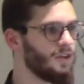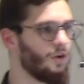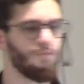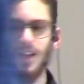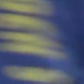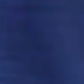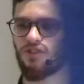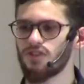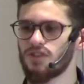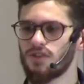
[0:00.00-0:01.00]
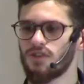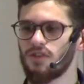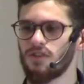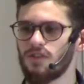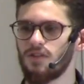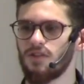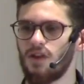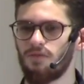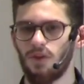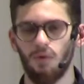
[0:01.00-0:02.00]
Or messengers,
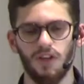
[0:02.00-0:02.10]
if they were